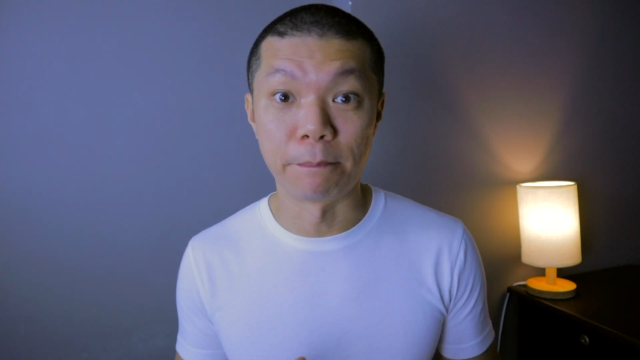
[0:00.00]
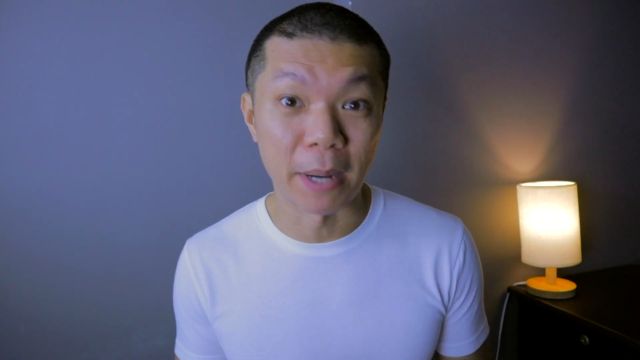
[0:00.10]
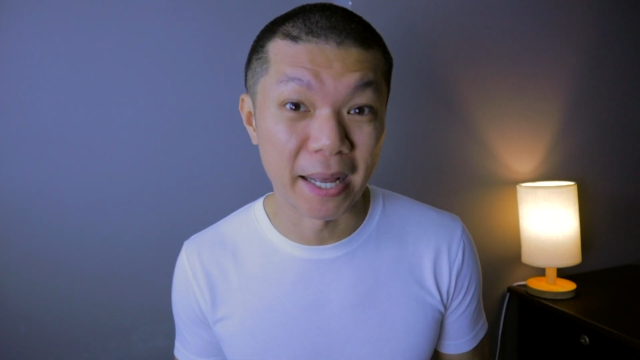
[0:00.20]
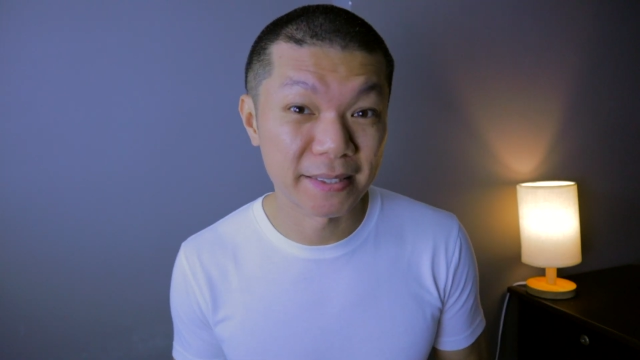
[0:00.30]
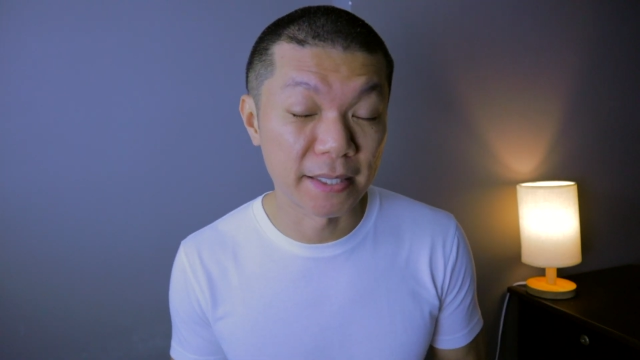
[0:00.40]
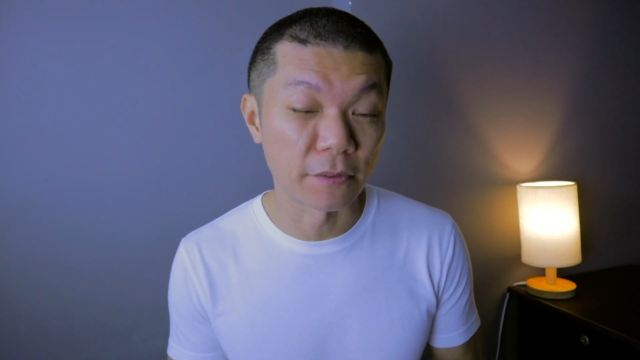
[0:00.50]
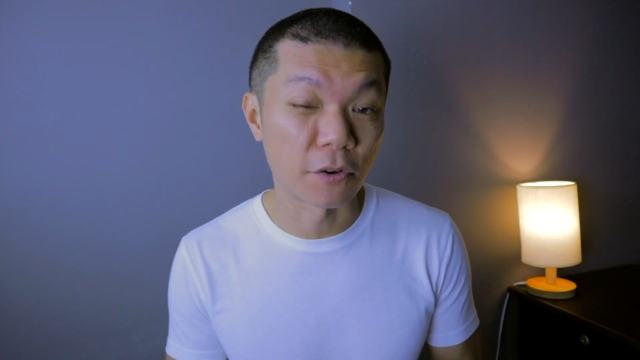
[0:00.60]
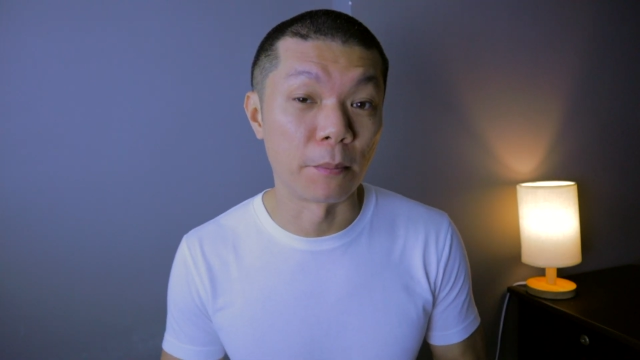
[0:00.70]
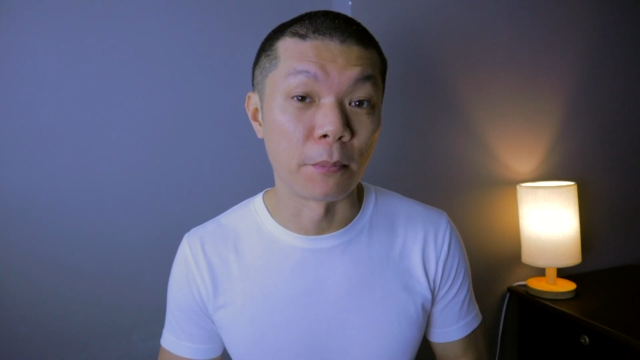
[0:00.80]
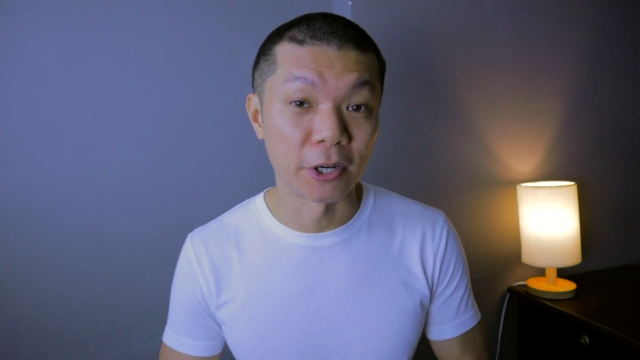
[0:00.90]
basket of
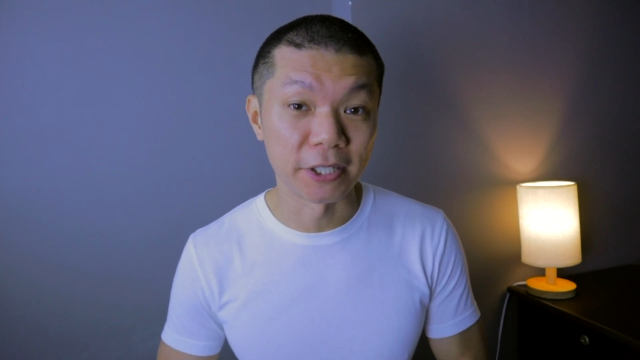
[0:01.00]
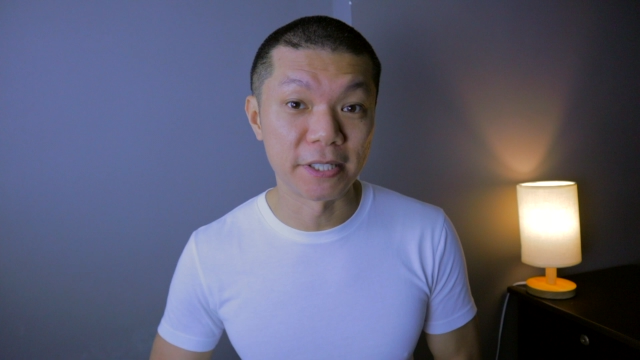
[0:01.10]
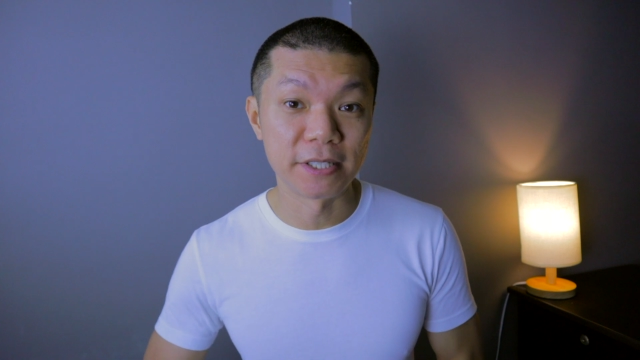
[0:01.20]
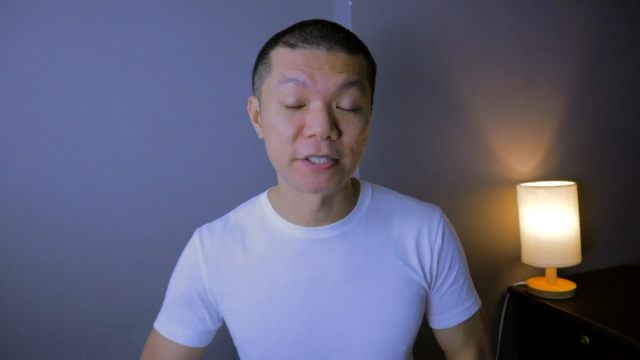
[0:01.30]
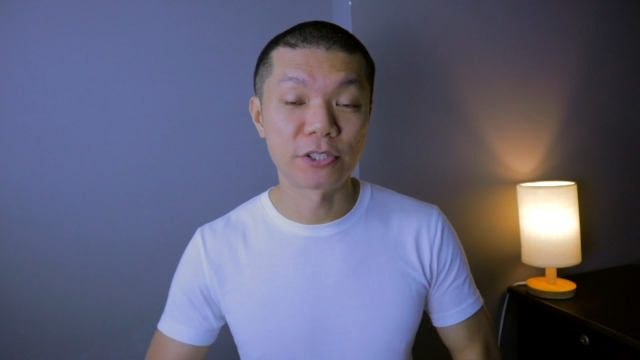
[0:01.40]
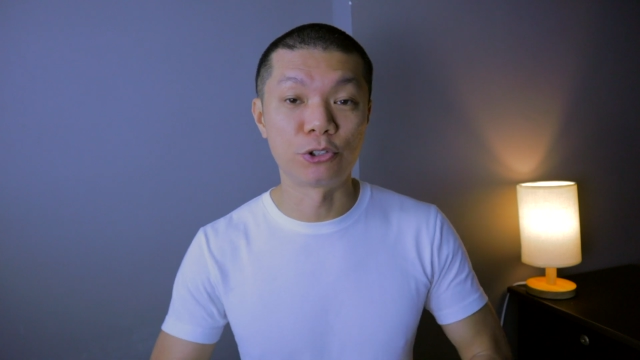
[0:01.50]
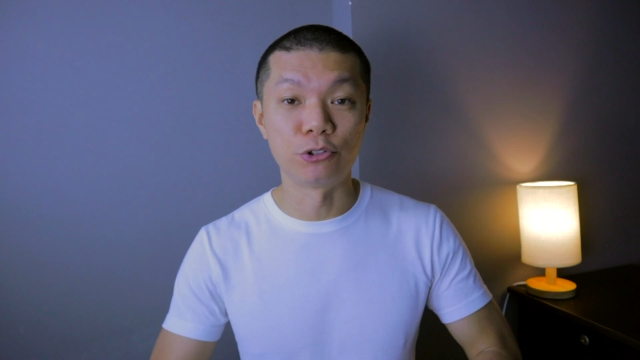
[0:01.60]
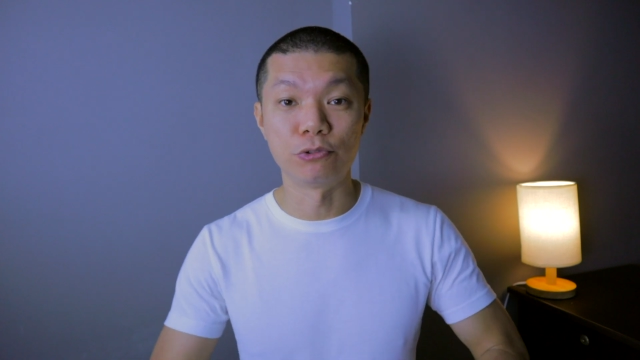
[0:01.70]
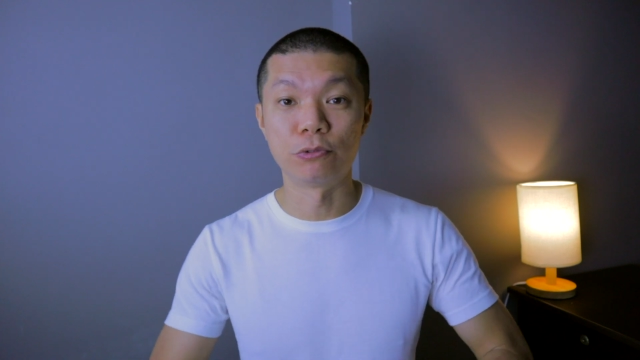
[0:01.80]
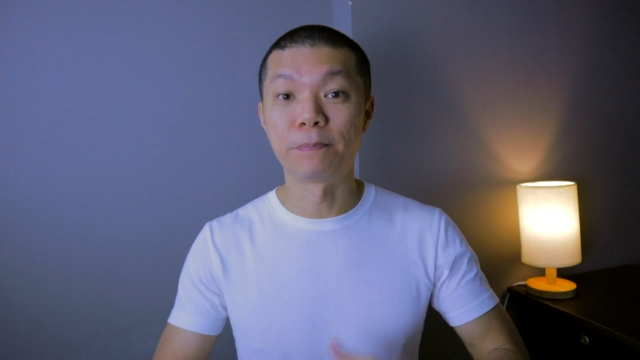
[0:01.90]
commodities
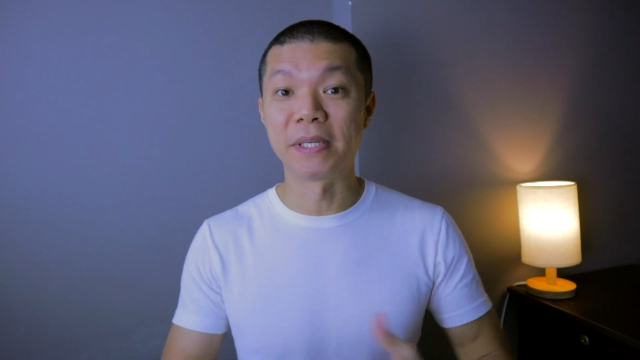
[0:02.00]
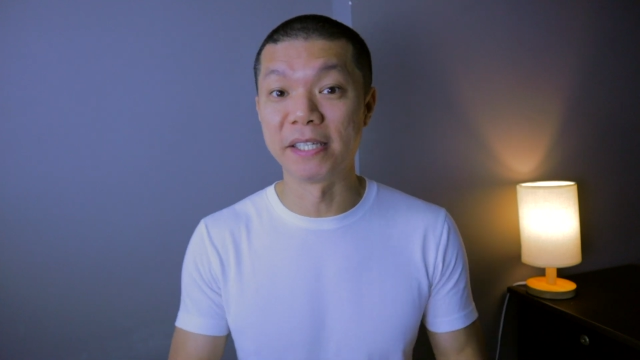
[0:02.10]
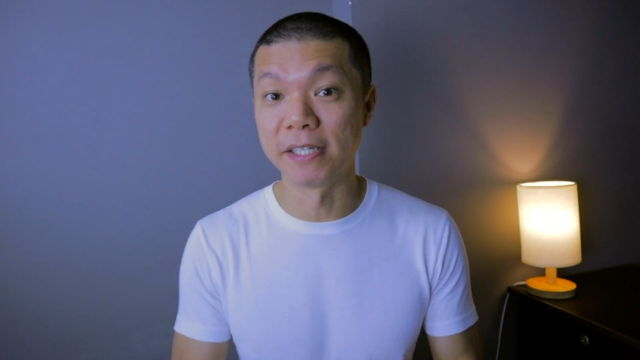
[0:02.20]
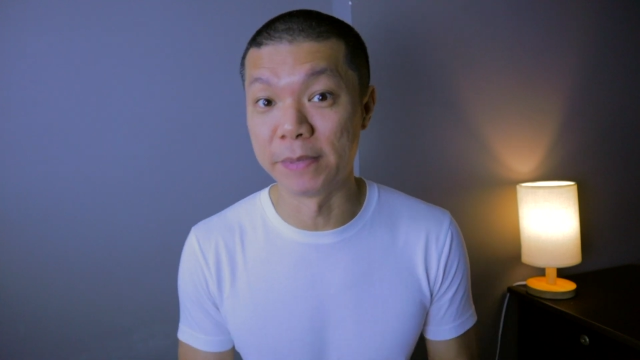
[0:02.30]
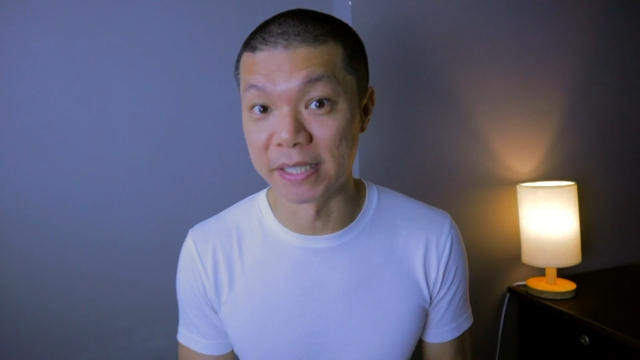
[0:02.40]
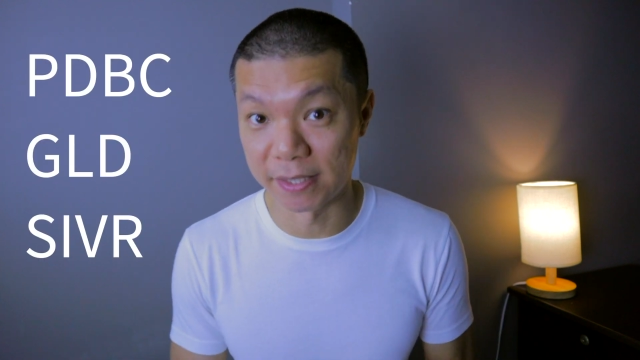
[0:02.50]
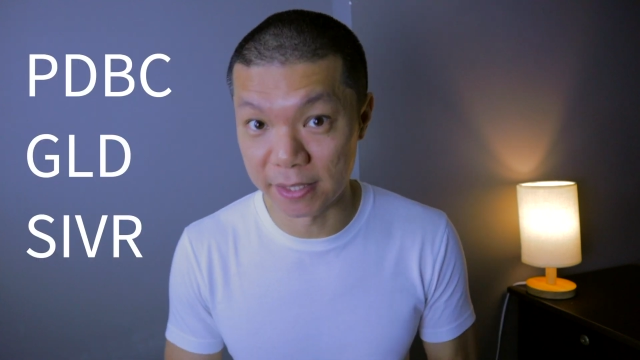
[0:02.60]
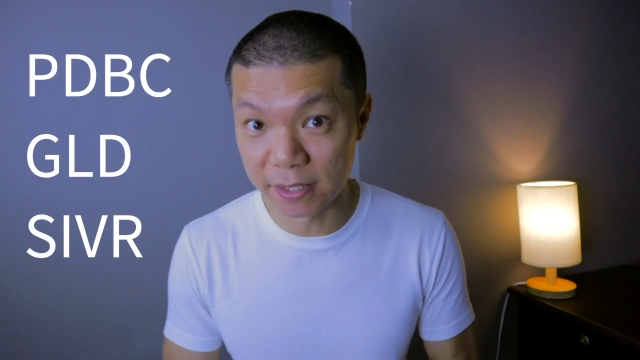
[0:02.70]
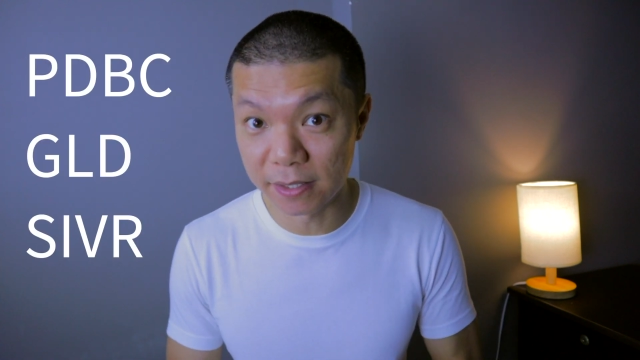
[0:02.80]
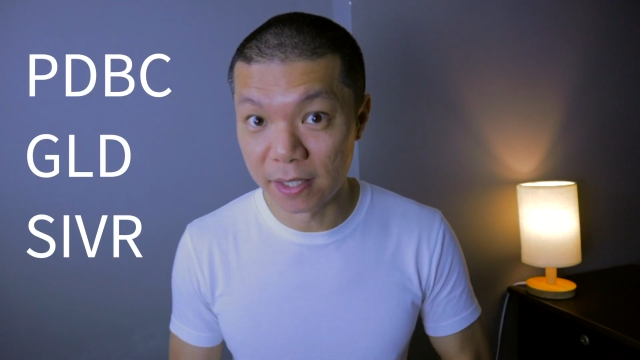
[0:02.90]
through P D B
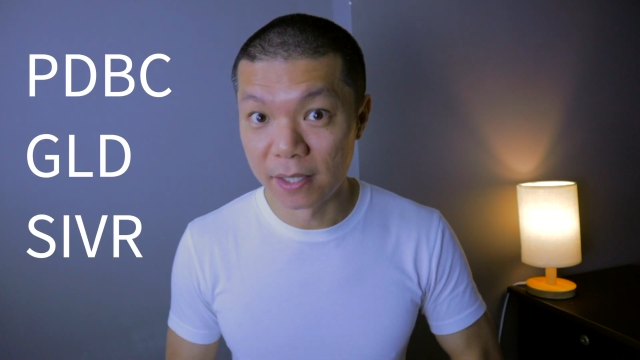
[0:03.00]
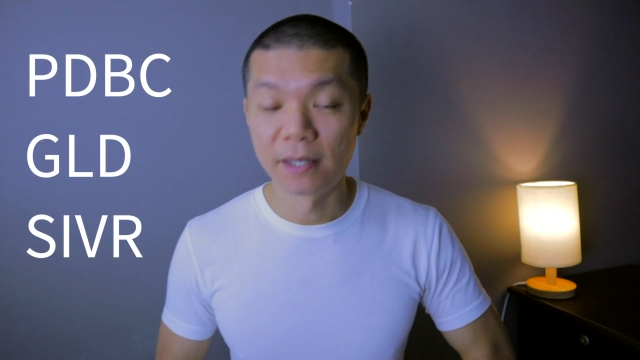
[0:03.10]
C,